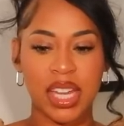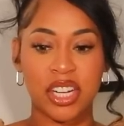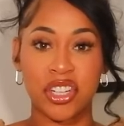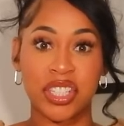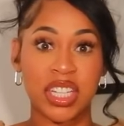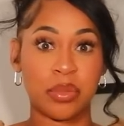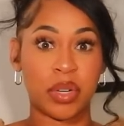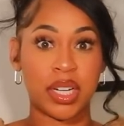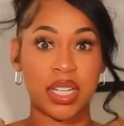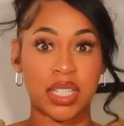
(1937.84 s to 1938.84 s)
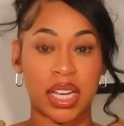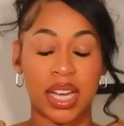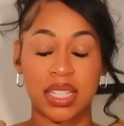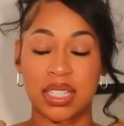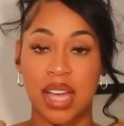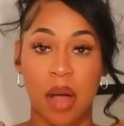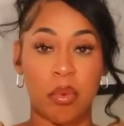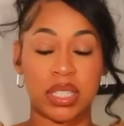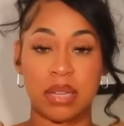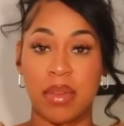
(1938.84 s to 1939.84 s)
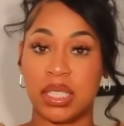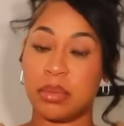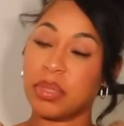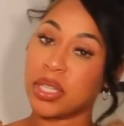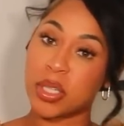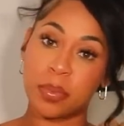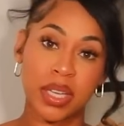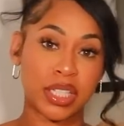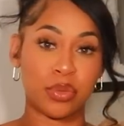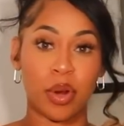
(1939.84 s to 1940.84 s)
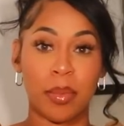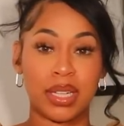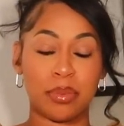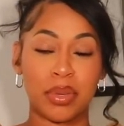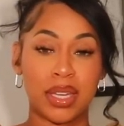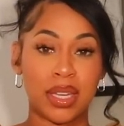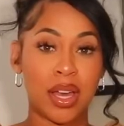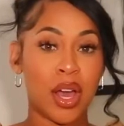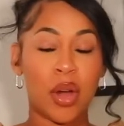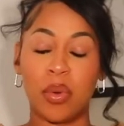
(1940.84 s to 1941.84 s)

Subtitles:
It just is what it is. I guess that wasn't meant to be. Those places weren't meant to be.